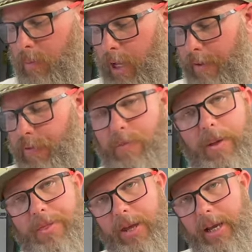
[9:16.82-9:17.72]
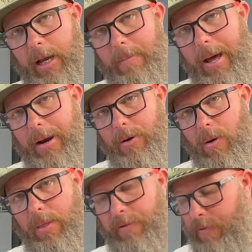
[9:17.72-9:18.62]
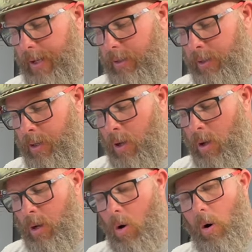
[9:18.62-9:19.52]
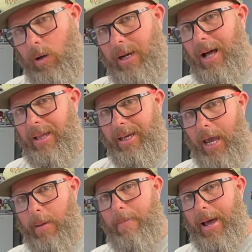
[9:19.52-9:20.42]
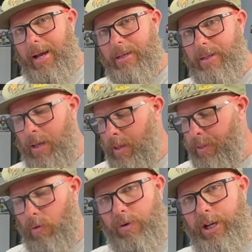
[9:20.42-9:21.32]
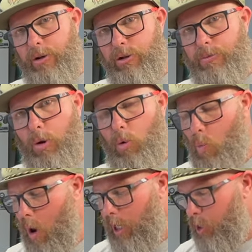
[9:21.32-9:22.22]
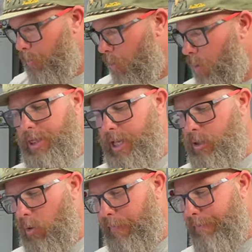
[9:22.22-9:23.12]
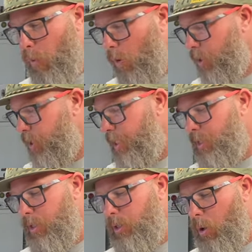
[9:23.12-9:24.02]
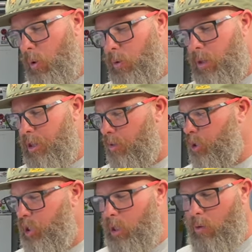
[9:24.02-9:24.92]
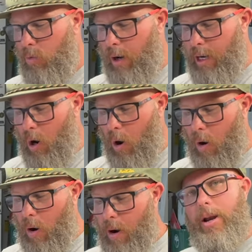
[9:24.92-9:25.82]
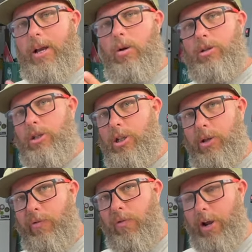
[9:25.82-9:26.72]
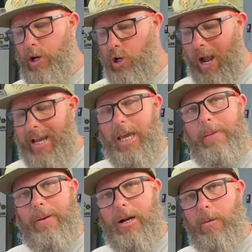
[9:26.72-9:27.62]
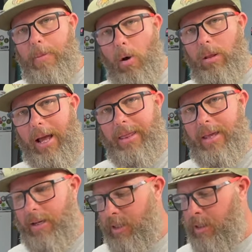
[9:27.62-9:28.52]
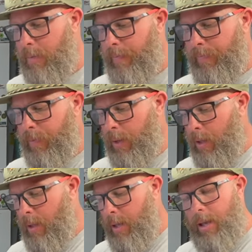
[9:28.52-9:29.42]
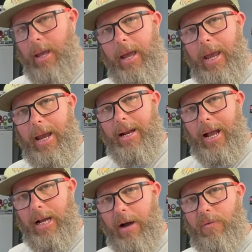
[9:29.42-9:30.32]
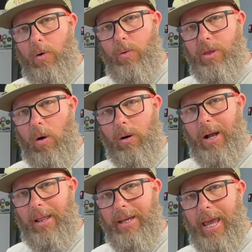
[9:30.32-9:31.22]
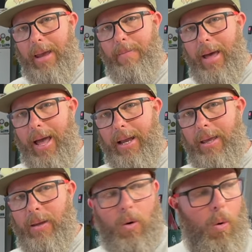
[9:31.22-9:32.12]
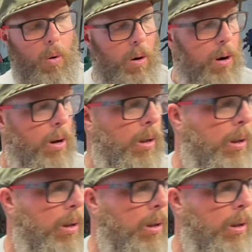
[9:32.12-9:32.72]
If you've been thinking about it, you're on the fence. Argali game bags. They're reusable, washable. These are four seasons old. They're still running hard. When it goes into the fridge, I keep it in a bowl like this and I cover it with the Argali game bag or